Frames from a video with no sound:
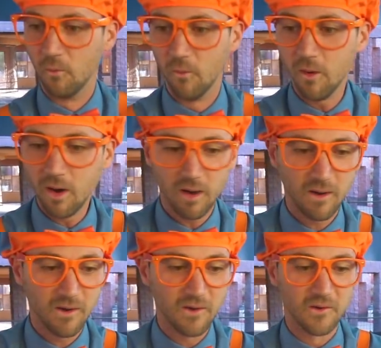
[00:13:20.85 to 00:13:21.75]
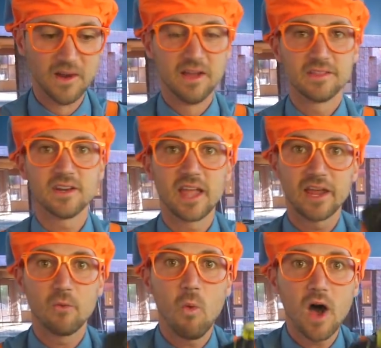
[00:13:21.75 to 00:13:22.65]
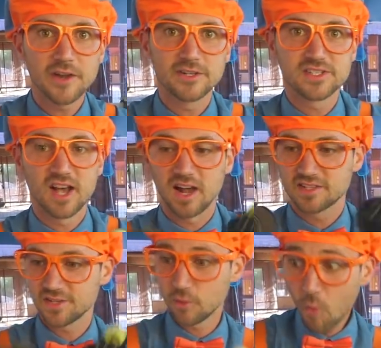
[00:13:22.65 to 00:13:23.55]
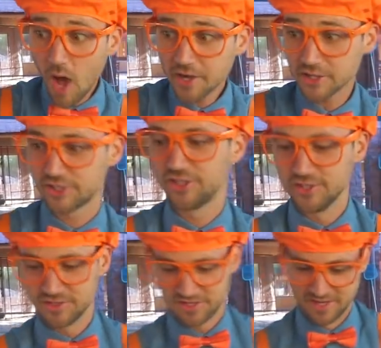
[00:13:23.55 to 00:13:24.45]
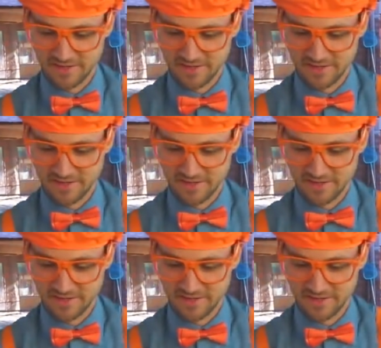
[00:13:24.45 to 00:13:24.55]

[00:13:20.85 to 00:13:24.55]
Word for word: Whoa! They're like water socks or water shoes.